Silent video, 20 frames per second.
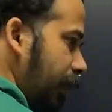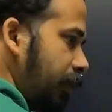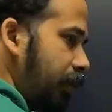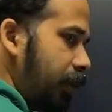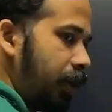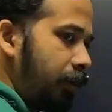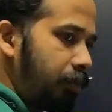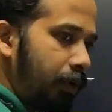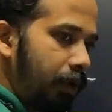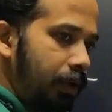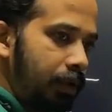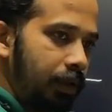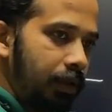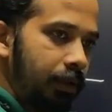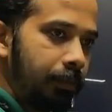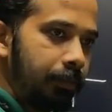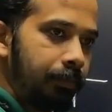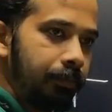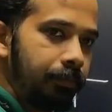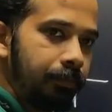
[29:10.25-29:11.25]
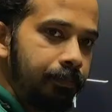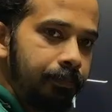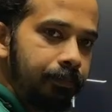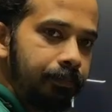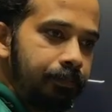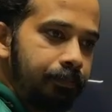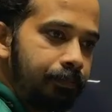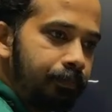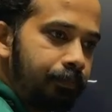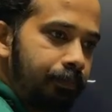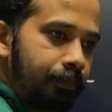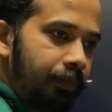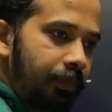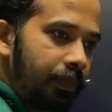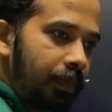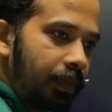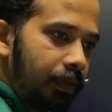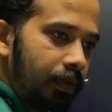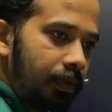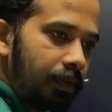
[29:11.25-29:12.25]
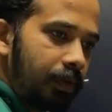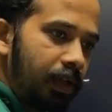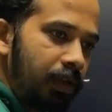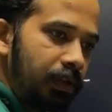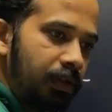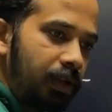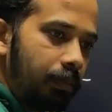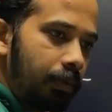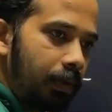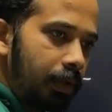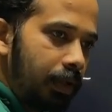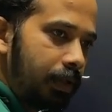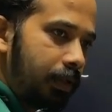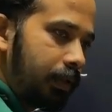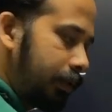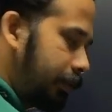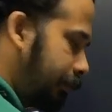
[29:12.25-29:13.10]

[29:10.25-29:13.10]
3 point. Can you double it?